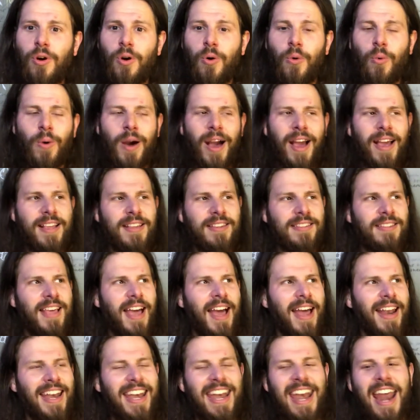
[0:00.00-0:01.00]
Why is
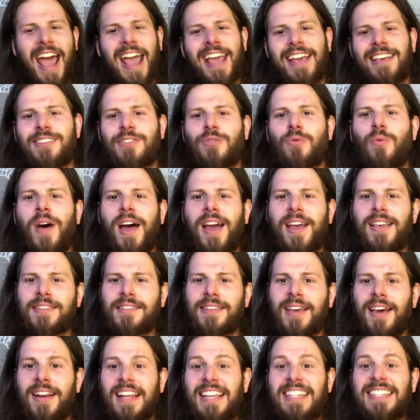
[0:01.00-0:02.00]
that nice? Why is
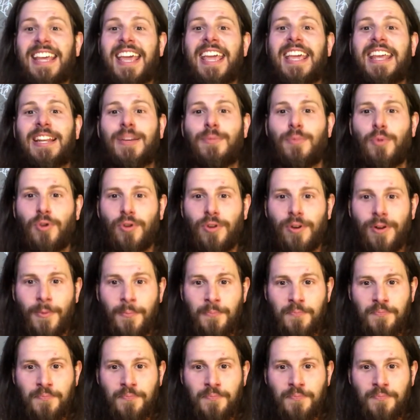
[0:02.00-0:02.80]
that attainable?